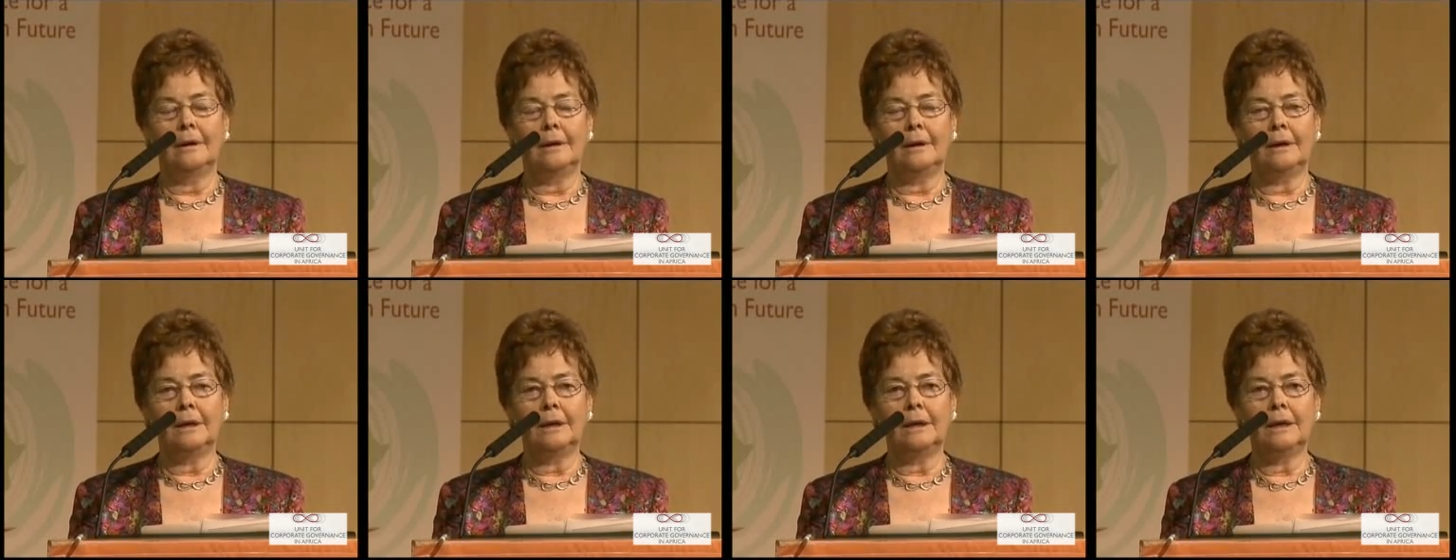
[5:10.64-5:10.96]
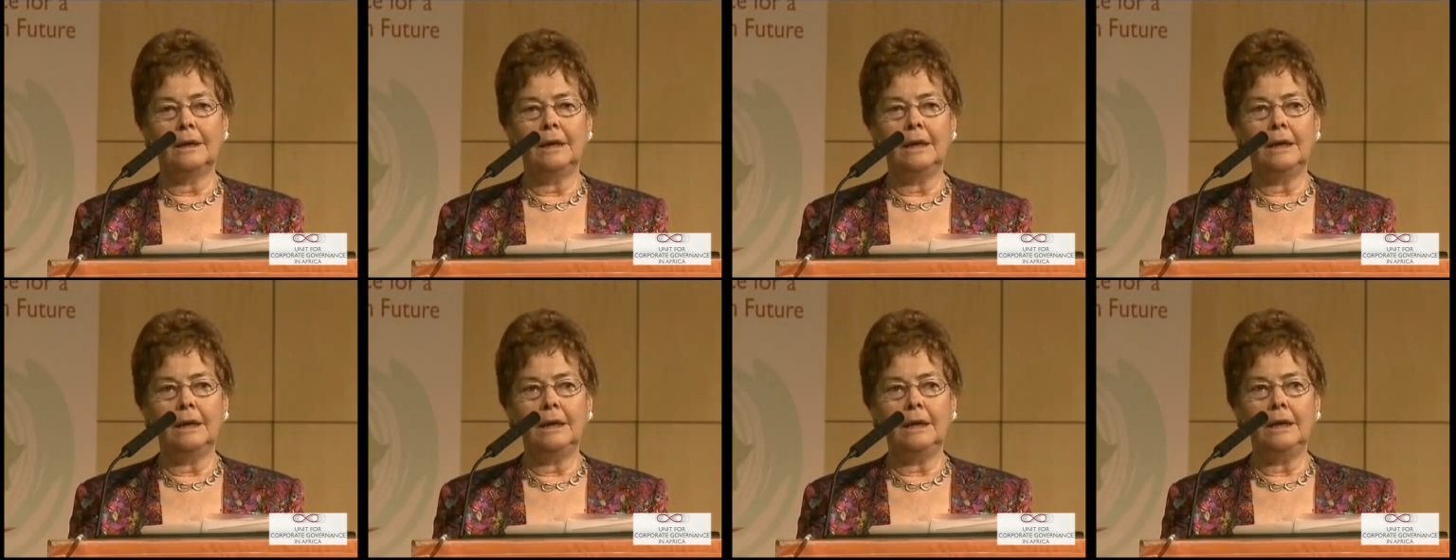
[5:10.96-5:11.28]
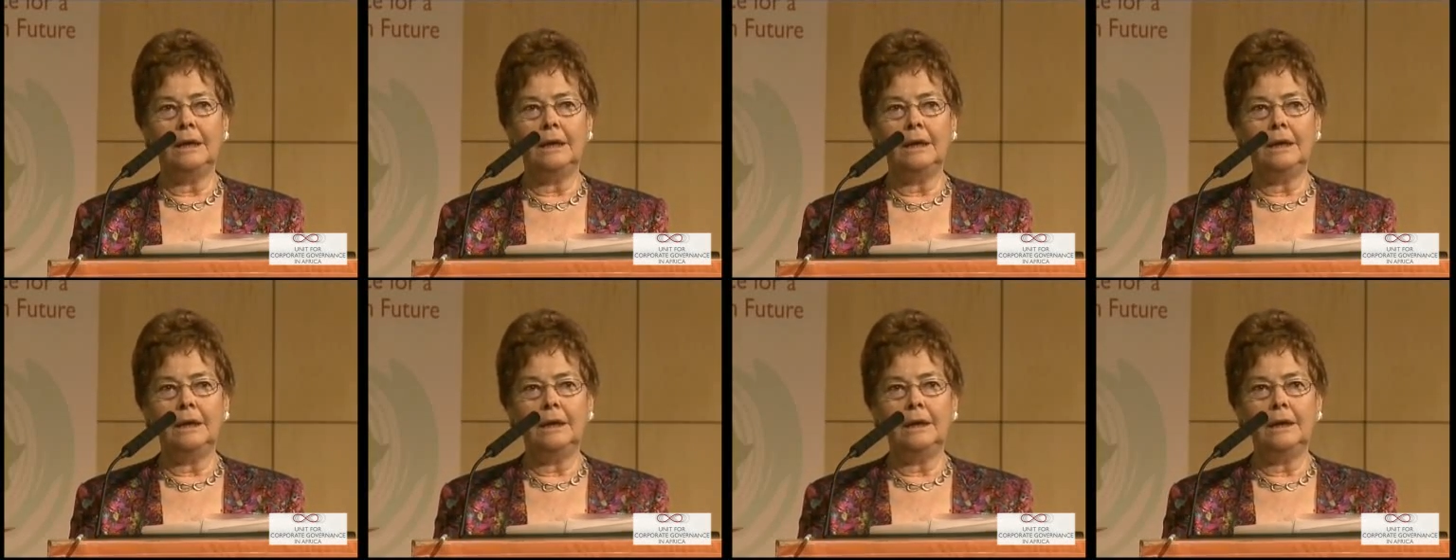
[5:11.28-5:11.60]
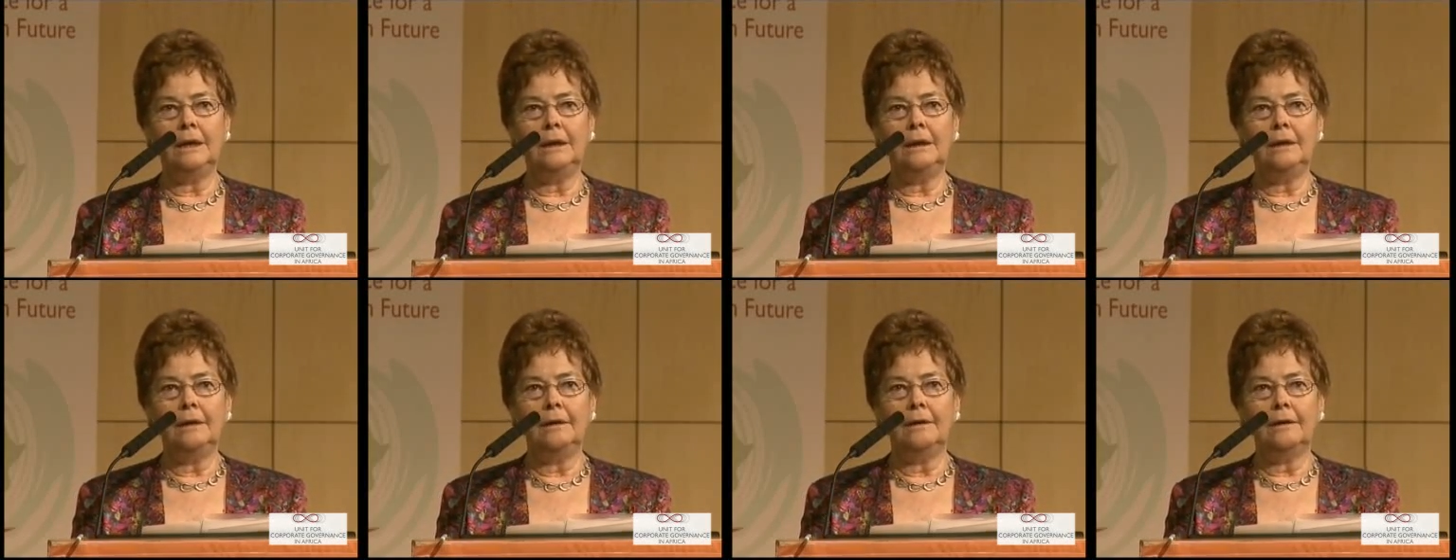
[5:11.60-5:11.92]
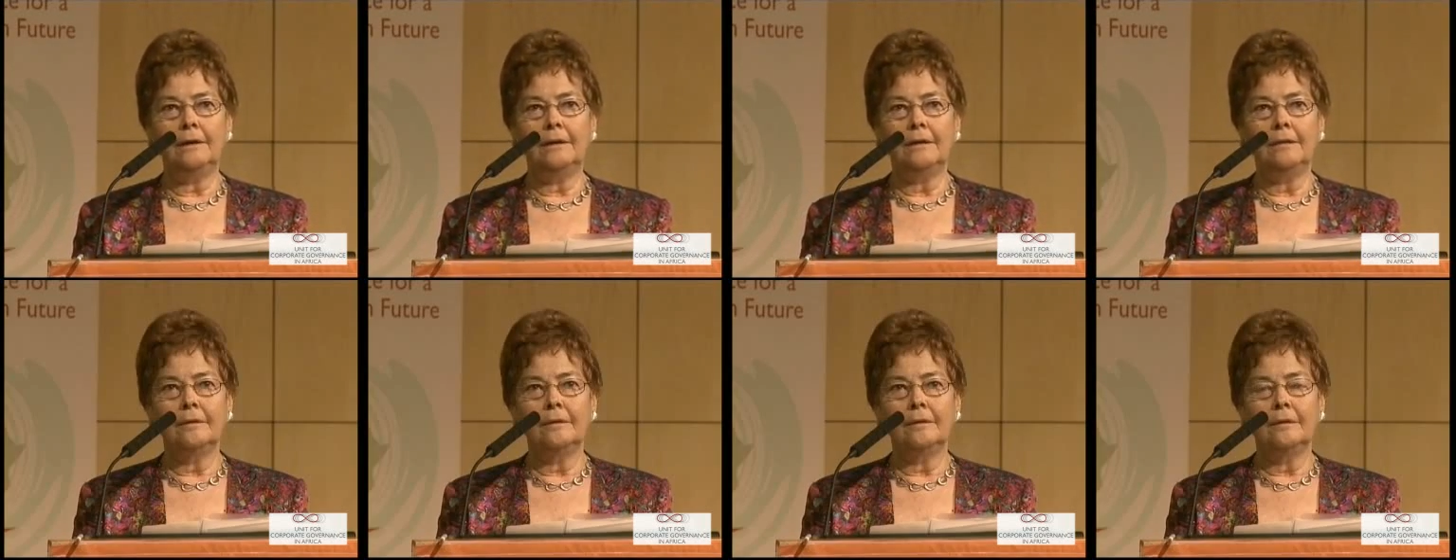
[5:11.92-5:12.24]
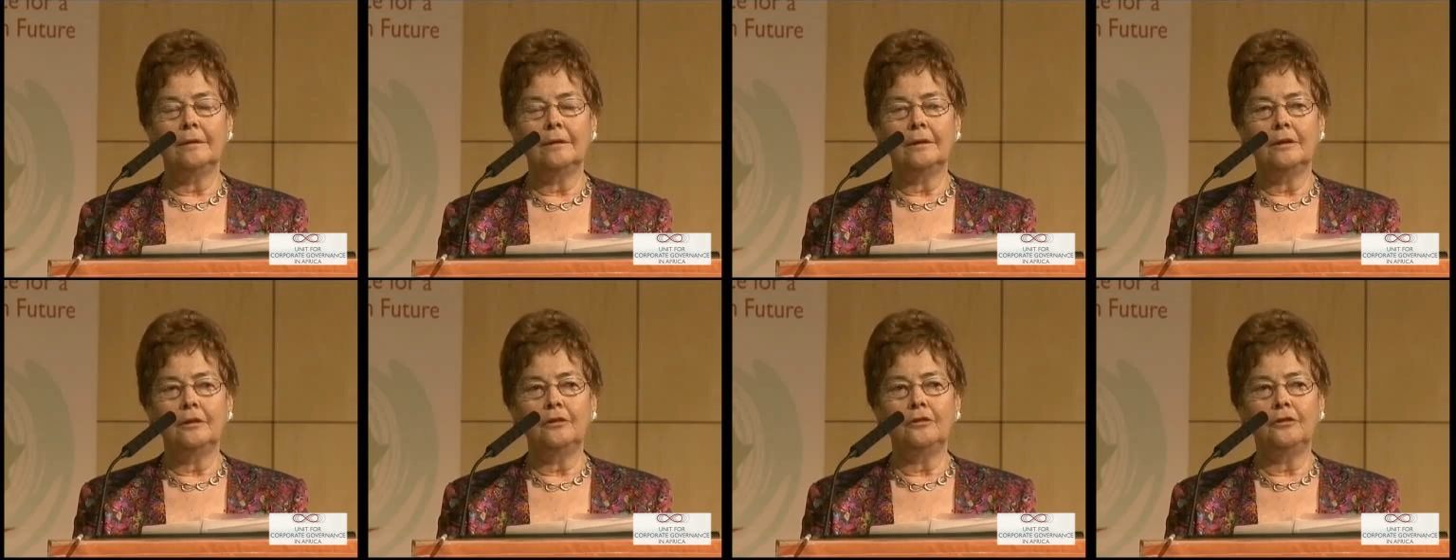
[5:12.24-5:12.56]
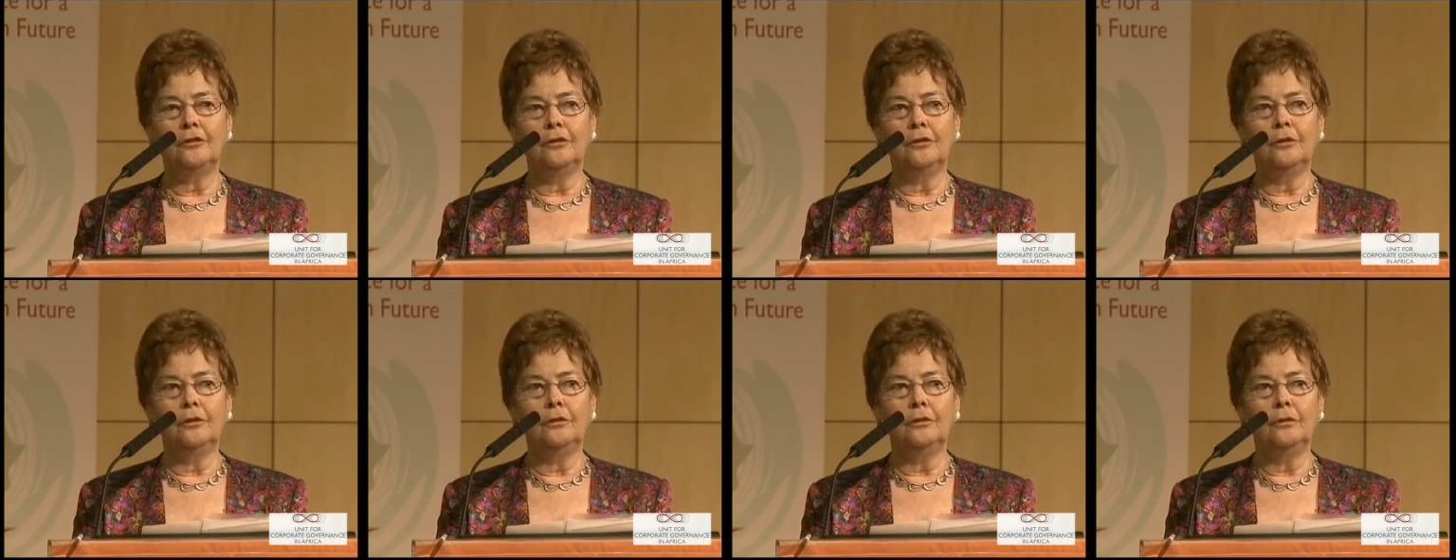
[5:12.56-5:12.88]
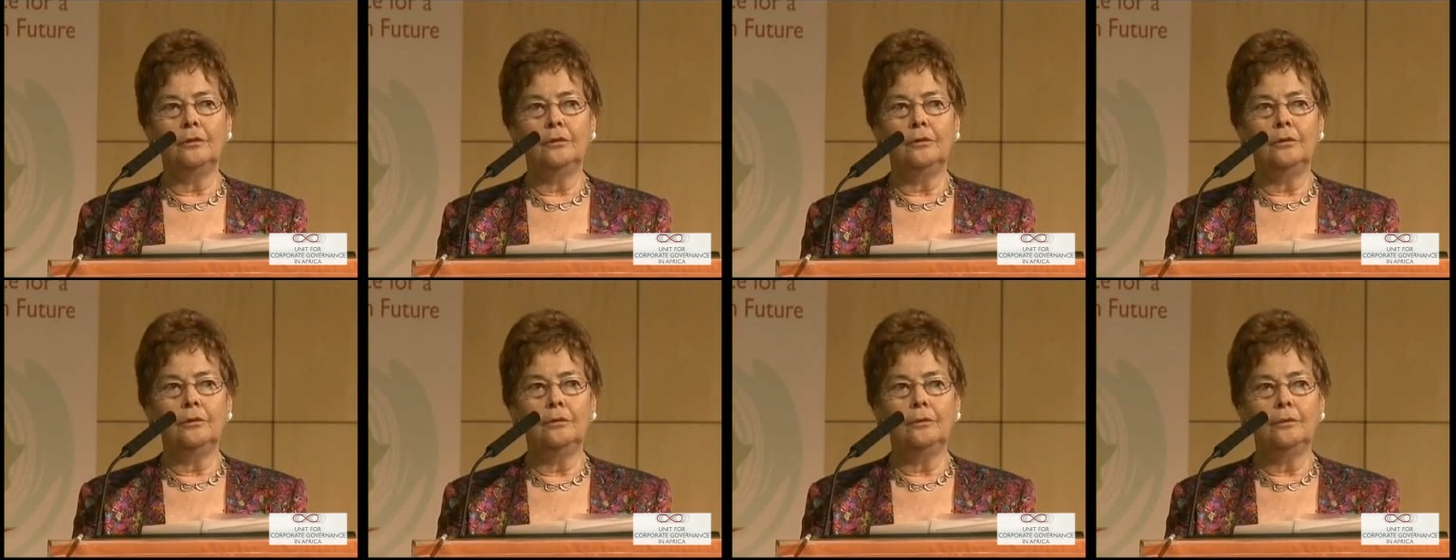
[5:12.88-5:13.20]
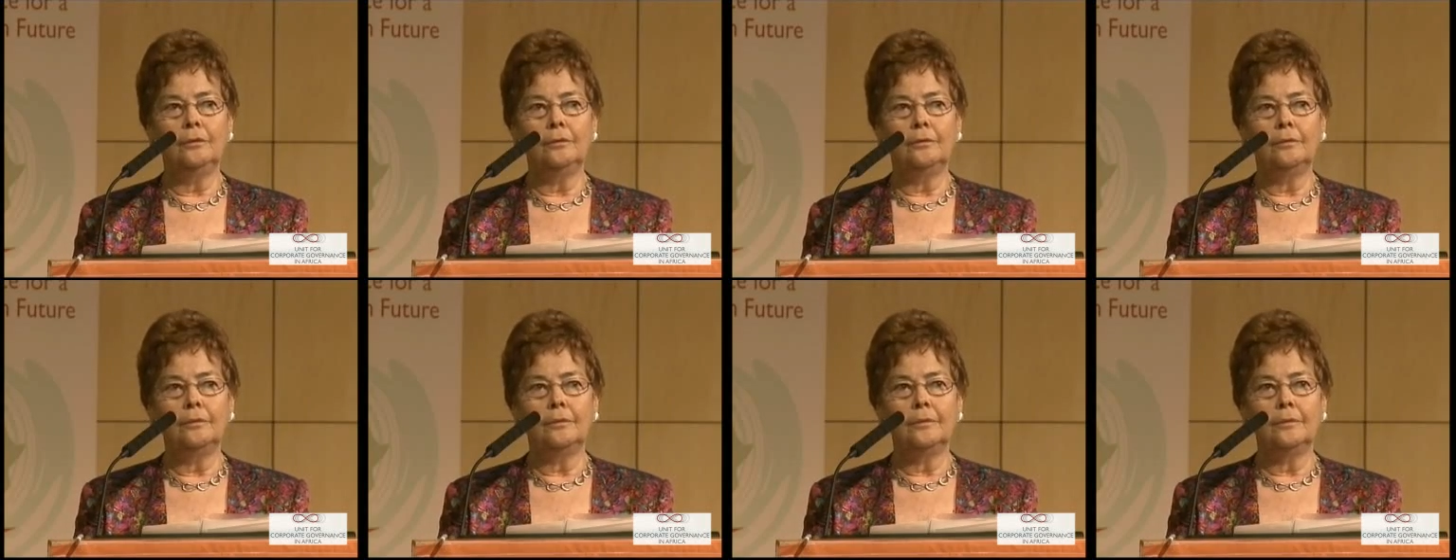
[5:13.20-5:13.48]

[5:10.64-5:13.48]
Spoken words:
I, through